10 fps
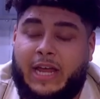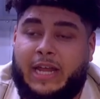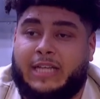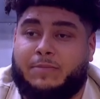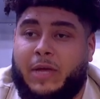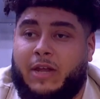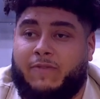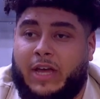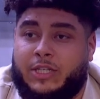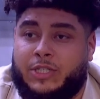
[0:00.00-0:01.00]
And there's Both
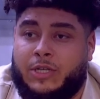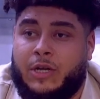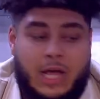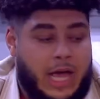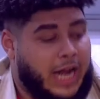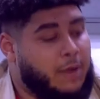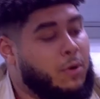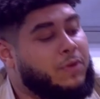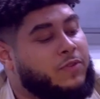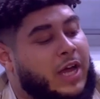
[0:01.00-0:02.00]
potatoes. And then what
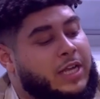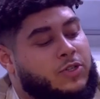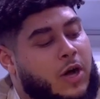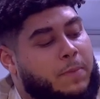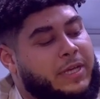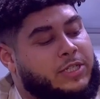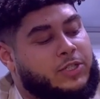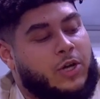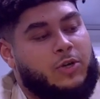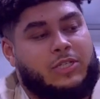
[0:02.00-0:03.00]
we've done is got a piece of
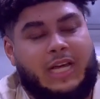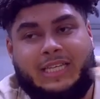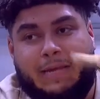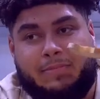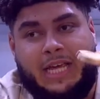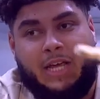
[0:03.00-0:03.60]
toast and dipped it